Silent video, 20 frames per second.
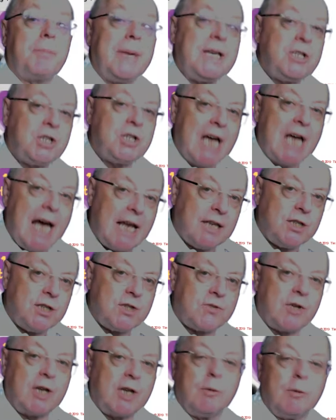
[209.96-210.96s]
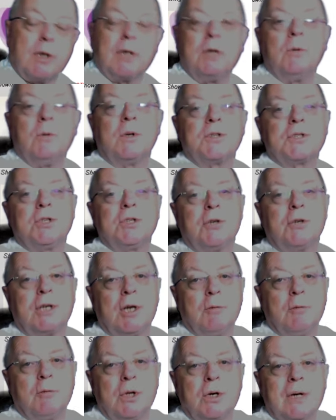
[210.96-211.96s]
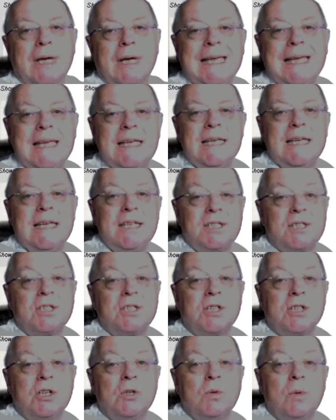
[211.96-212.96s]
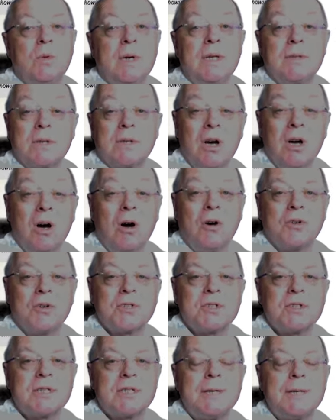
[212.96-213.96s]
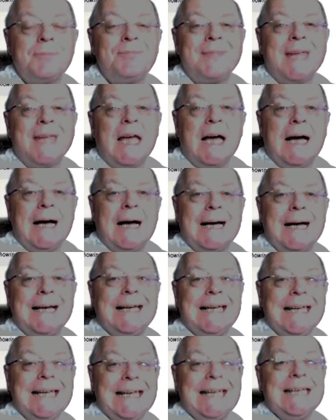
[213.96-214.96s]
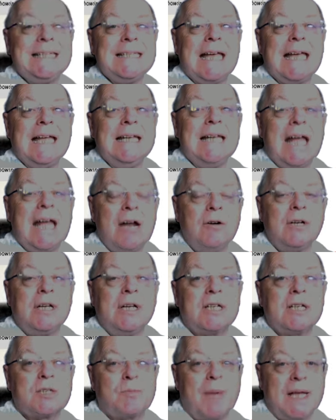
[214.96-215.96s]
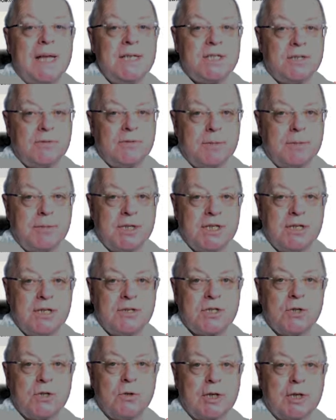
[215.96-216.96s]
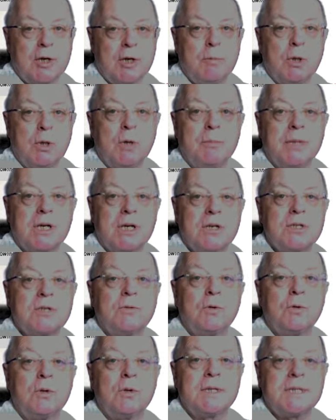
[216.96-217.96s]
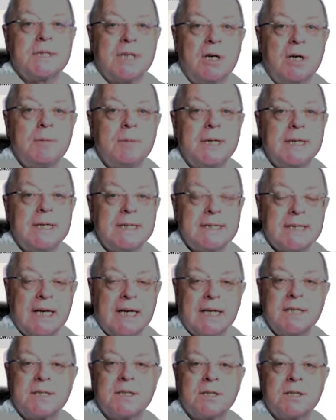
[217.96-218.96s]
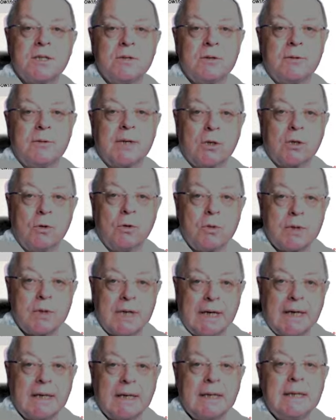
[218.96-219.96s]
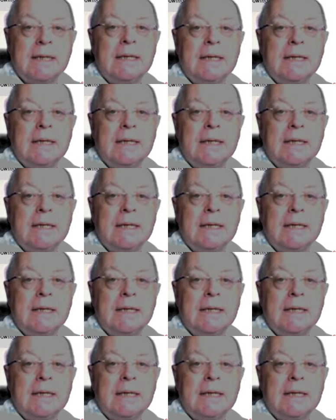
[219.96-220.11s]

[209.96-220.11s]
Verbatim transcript: big challenge for anyone who wants an audiobook is to do with cost. It is inherently expensive to produce an audiobook because of all the time that it takes to do the recording.